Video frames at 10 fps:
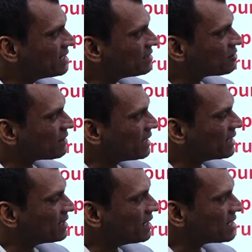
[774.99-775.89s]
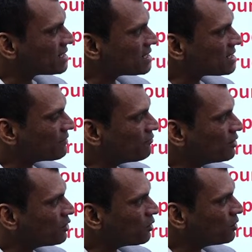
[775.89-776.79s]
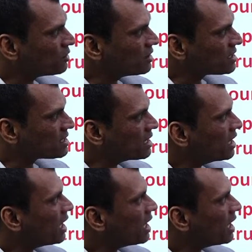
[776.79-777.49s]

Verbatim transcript: the trend analysis, if we know this,